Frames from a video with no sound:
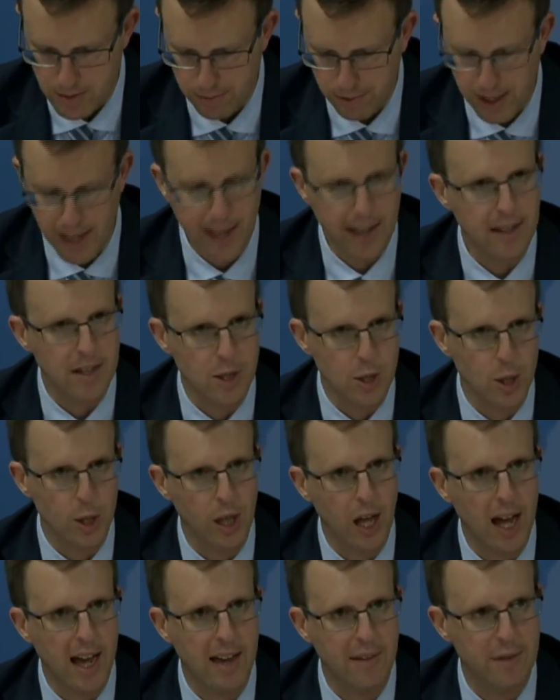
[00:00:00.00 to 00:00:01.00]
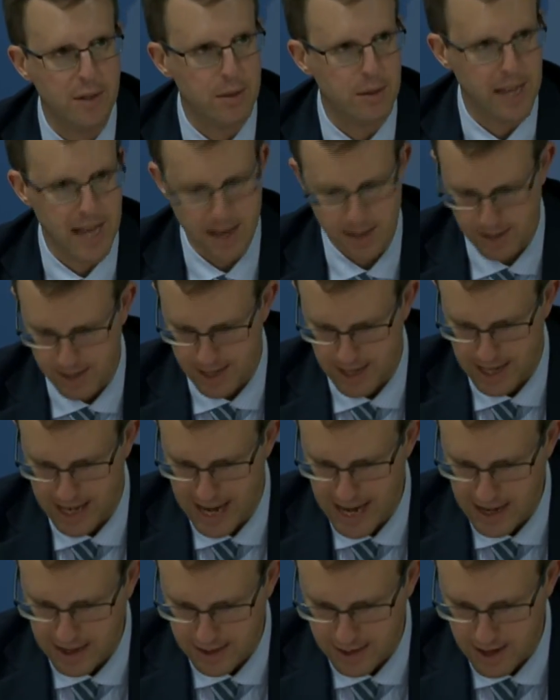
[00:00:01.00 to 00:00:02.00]
plan in July of
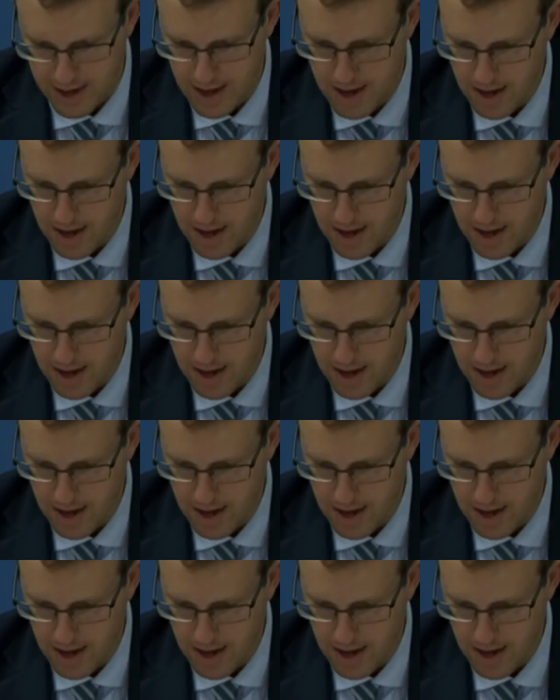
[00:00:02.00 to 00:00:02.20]
2008,